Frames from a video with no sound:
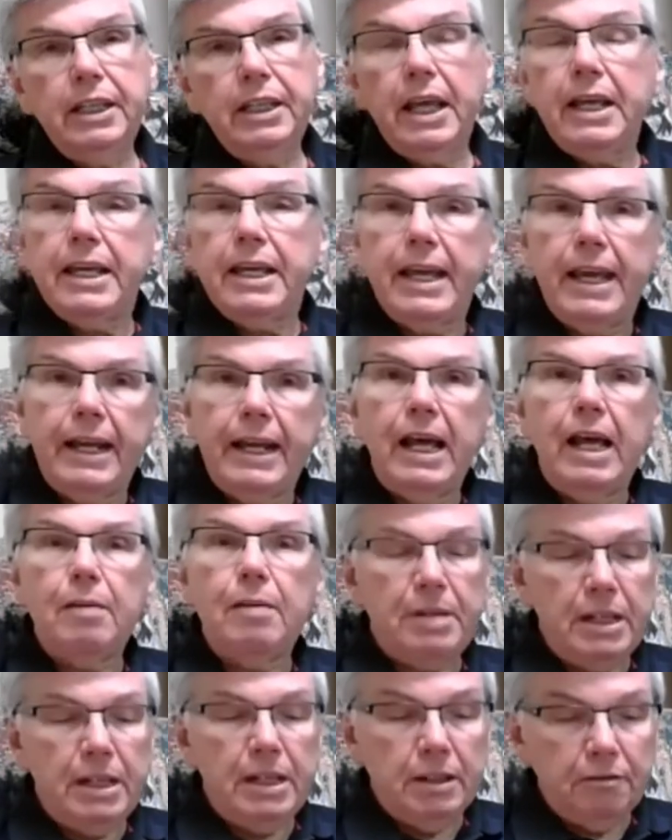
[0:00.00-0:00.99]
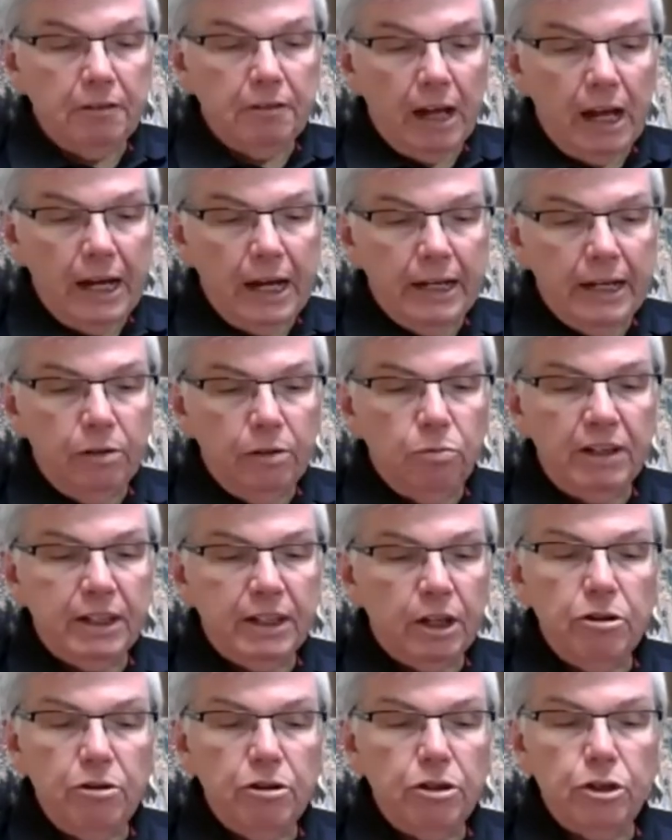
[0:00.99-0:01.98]
they cannot be divided
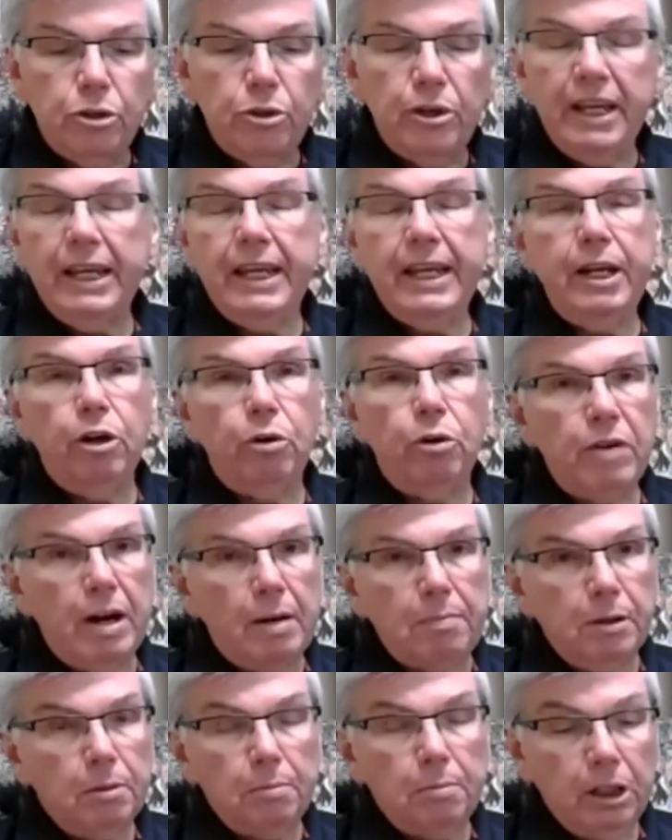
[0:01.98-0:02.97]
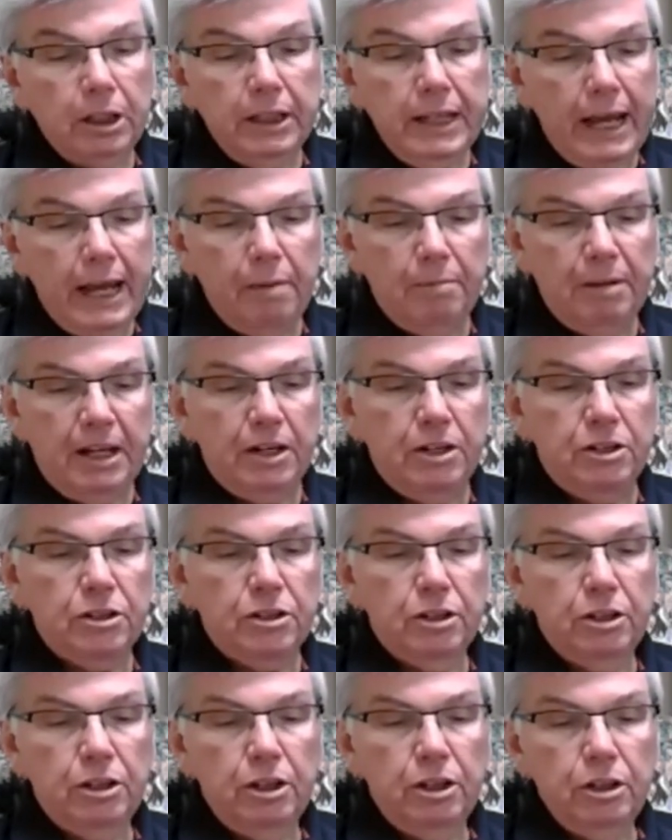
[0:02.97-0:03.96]
without doing irreparable
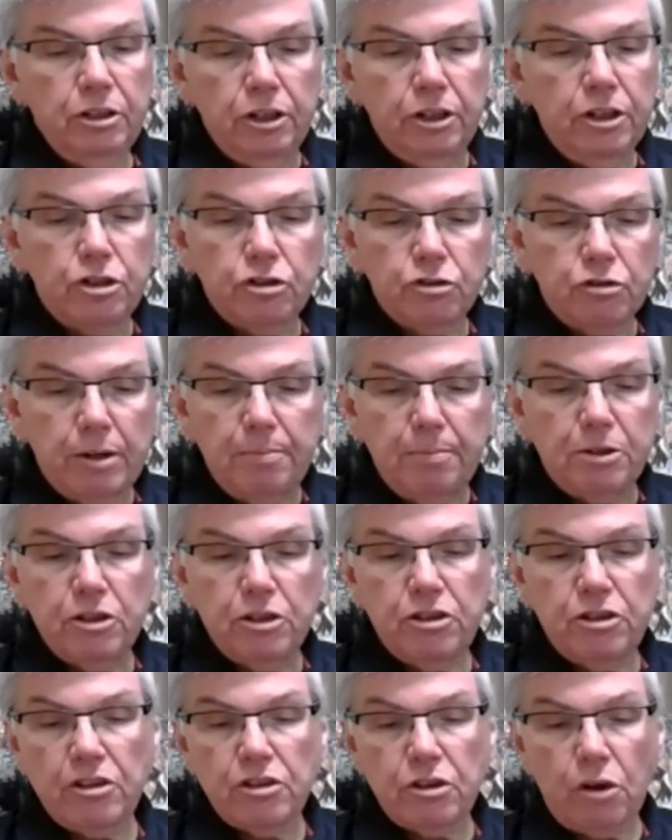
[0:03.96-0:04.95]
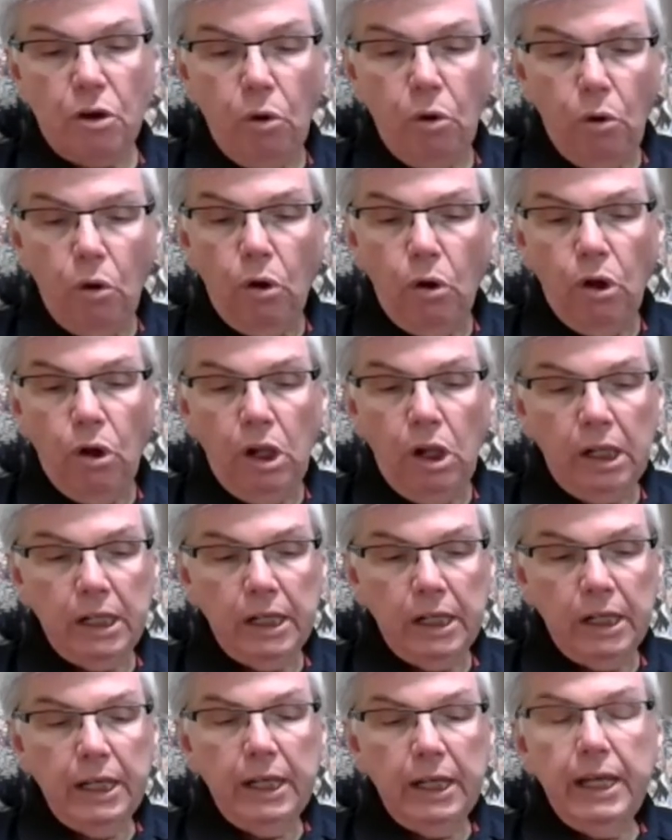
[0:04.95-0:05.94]
damage to the scriptures as a
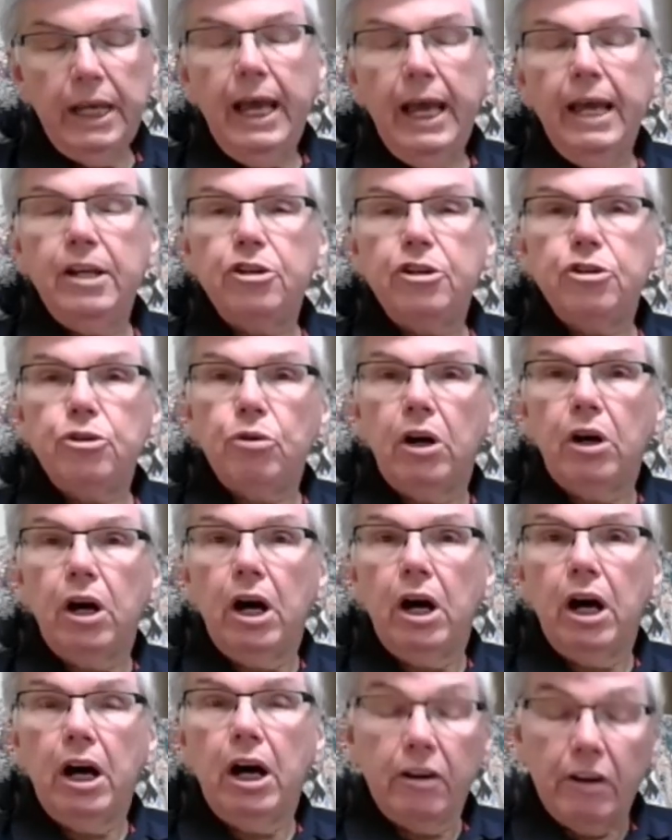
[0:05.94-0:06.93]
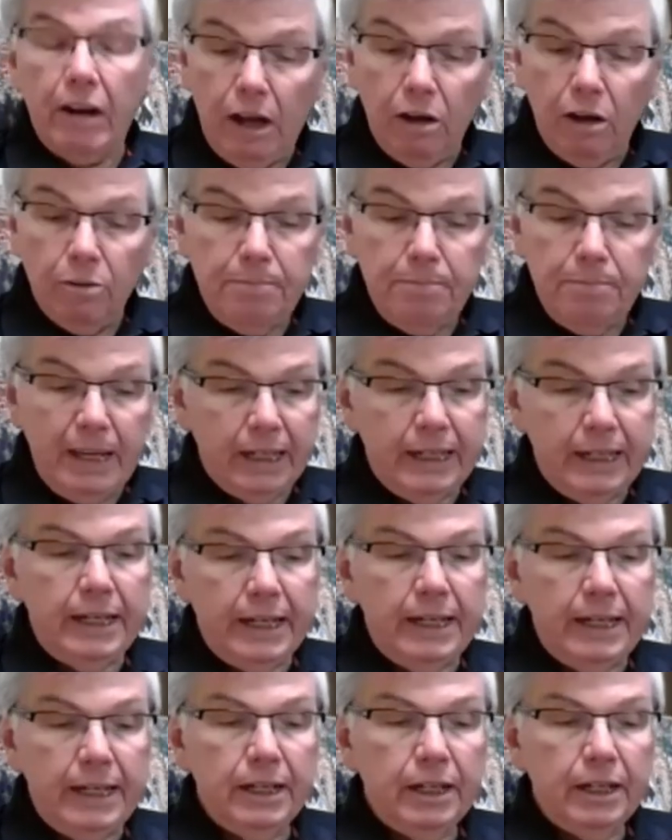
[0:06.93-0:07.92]
whole and to our
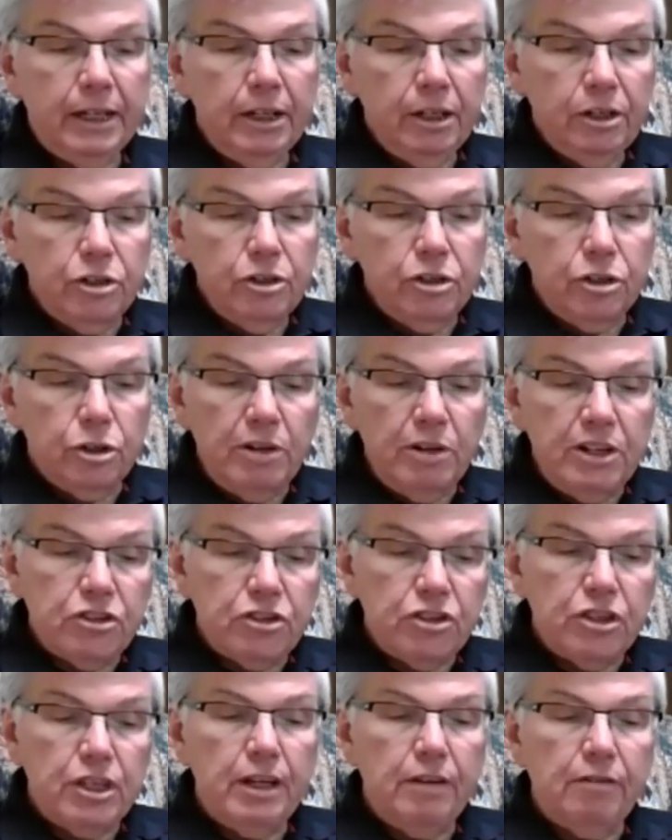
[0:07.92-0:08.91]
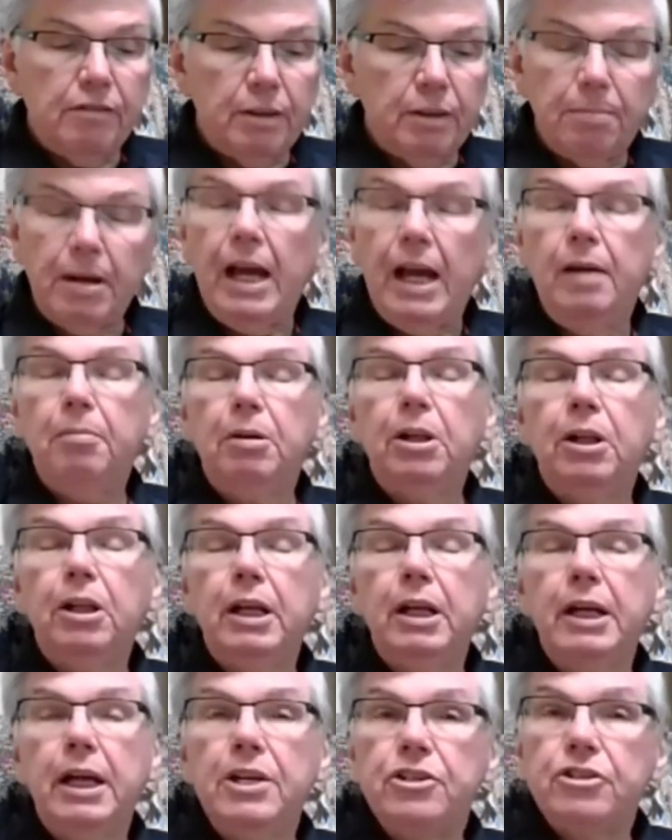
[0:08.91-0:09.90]
ability to receive the
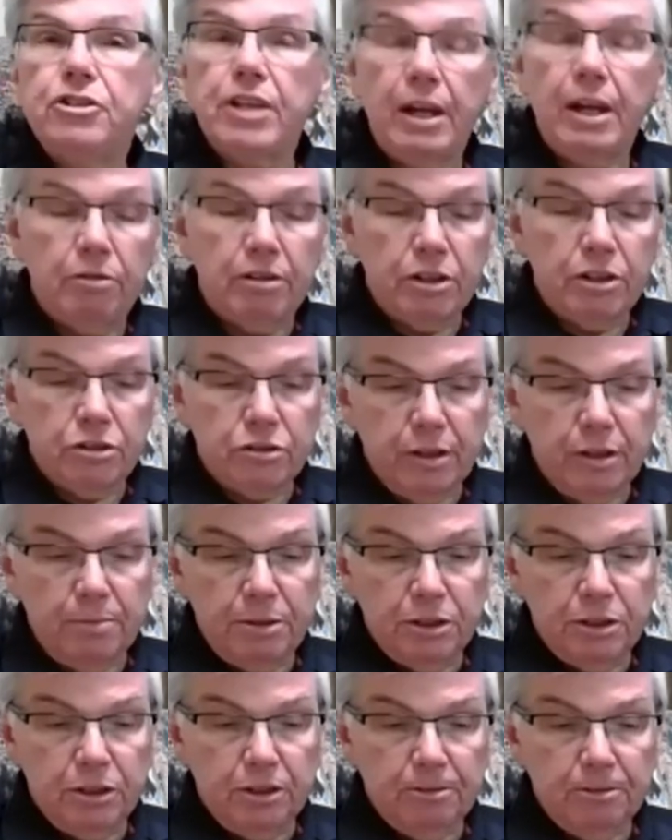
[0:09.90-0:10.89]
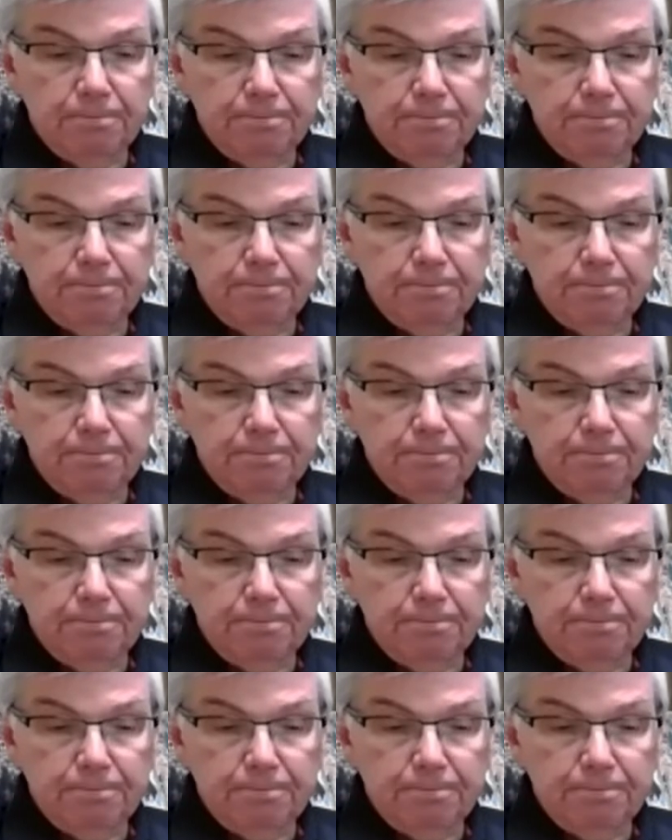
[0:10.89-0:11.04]
Bible as sacred scripture.